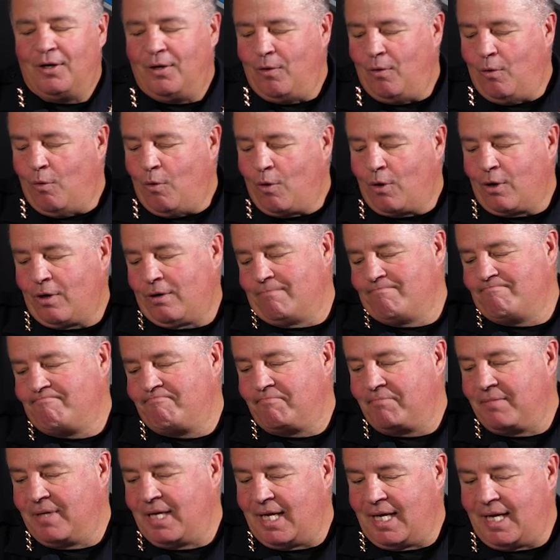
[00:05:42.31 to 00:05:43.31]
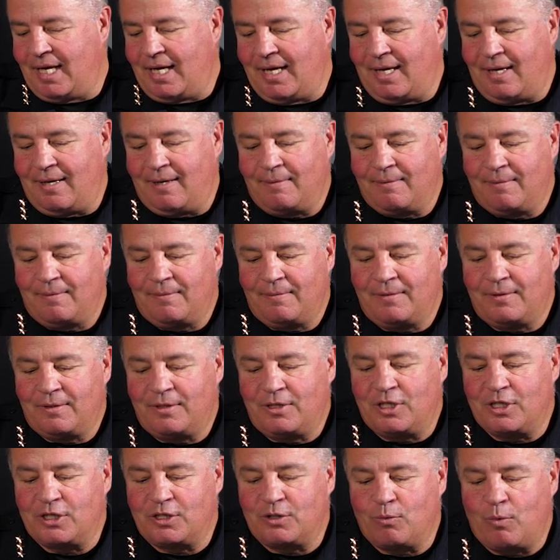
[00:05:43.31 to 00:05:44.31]
or
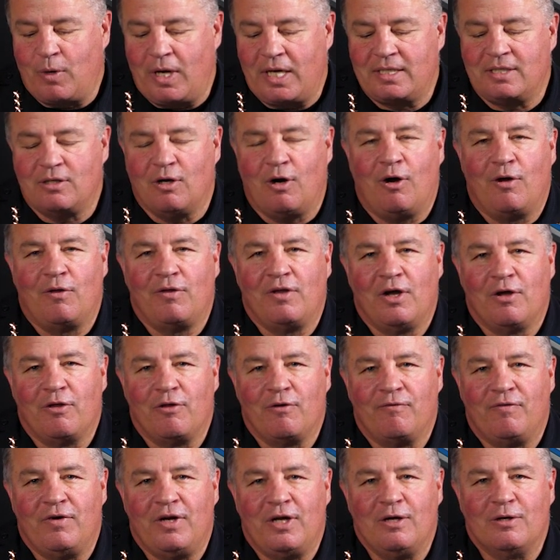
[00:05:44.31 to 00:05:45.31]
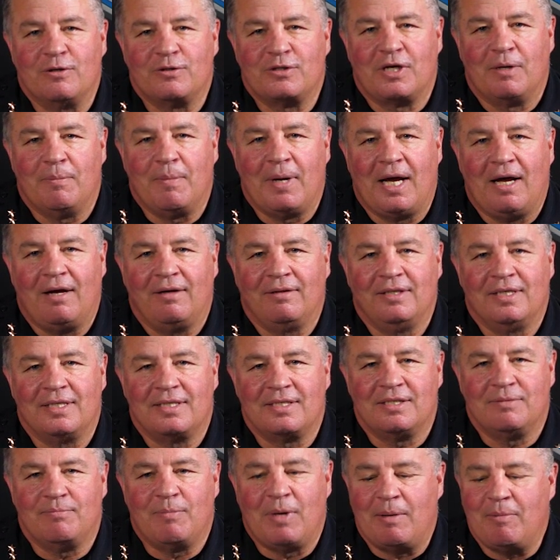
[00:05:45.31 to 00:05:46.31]
just wait till all the other videos come out, and
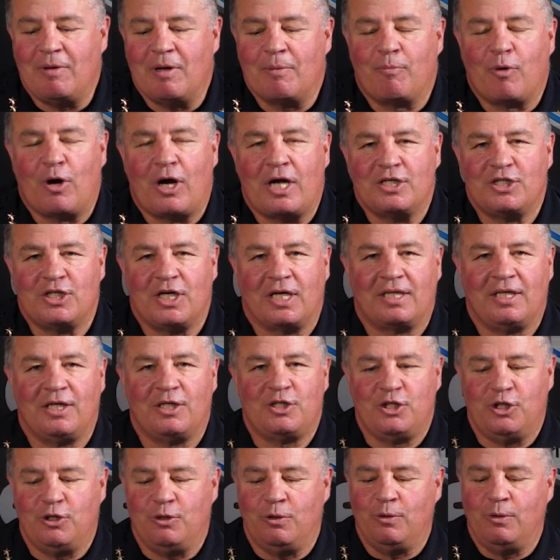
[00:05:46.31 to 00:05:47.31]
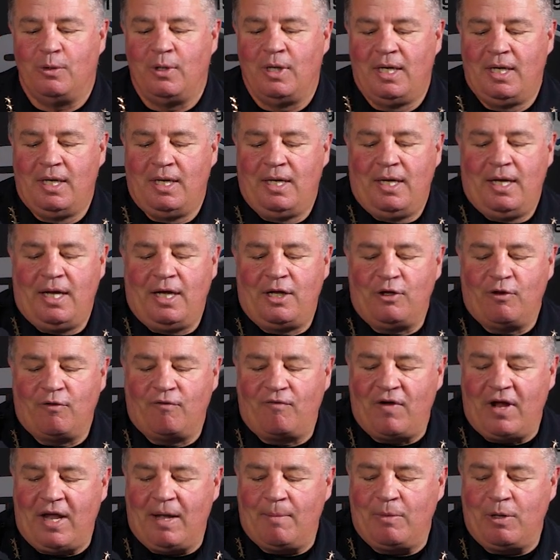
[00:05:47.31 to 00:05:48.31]
this is maybe a project that you and your
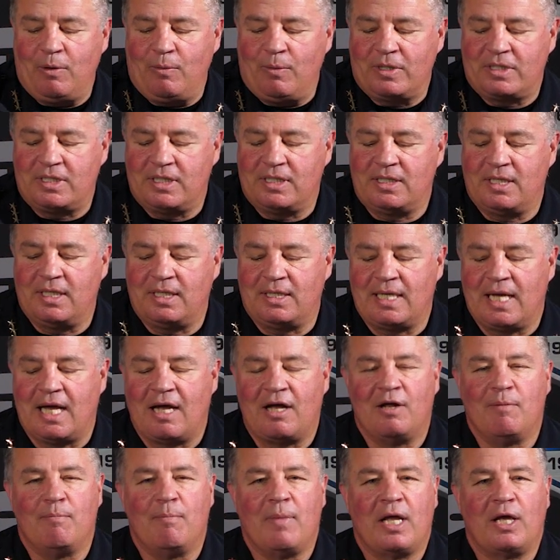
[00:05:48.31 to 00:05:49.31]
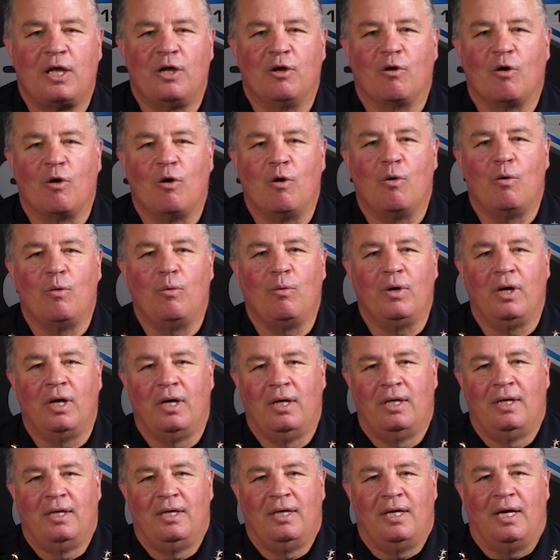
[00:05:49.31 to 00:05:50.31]
family wants to sit down and make your own
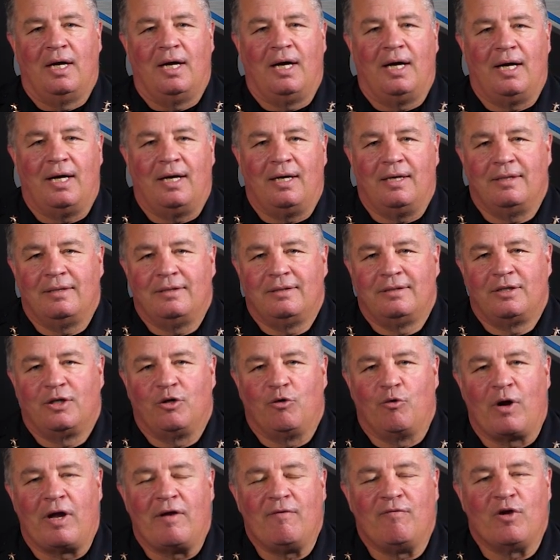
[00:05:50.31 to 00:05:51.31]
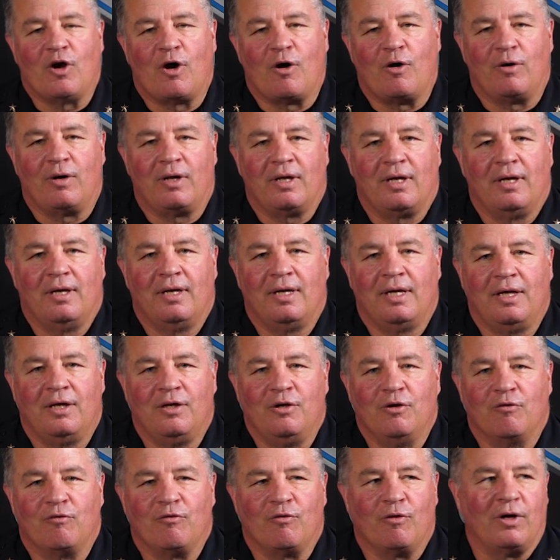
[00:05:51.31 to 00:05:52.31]
graveyard in
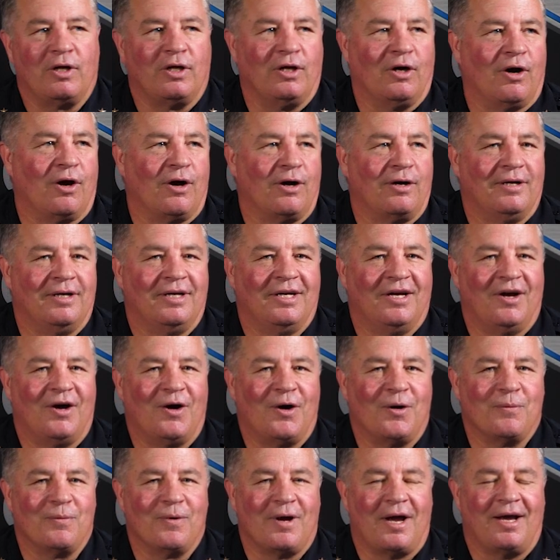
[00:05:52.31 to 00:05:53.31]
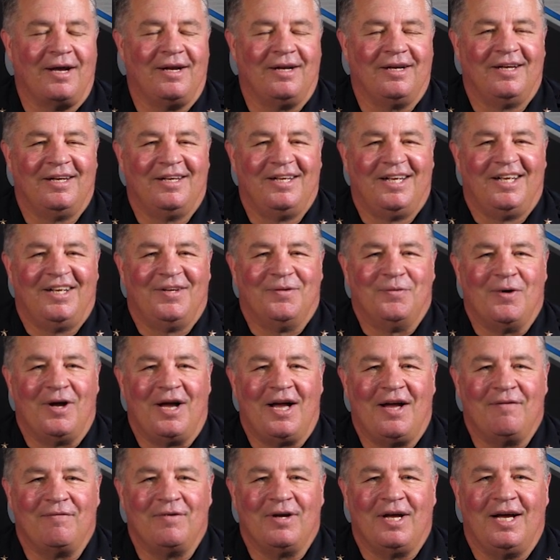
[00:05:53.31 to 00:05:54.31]
your front yard. All right. Well,
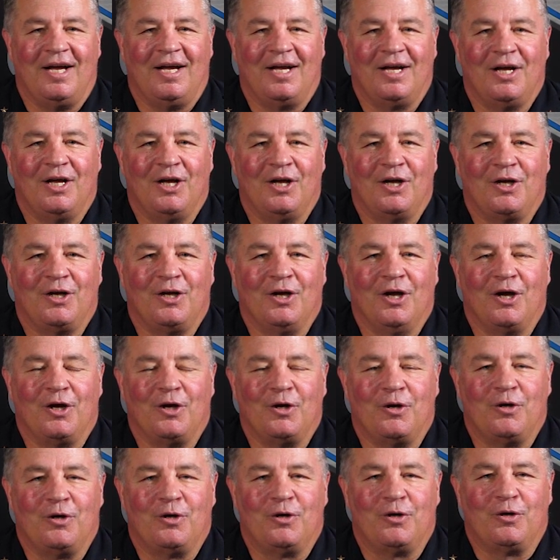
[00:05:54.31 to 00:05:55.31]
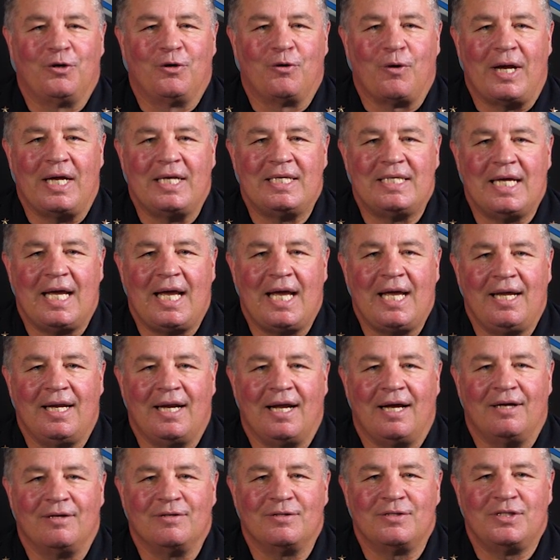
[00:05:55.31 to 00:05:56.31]
have a great day, and
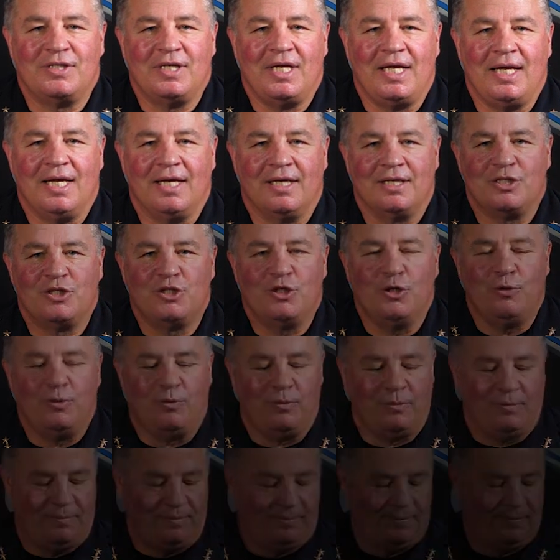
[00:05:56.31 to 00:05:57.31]
I'll see you soon.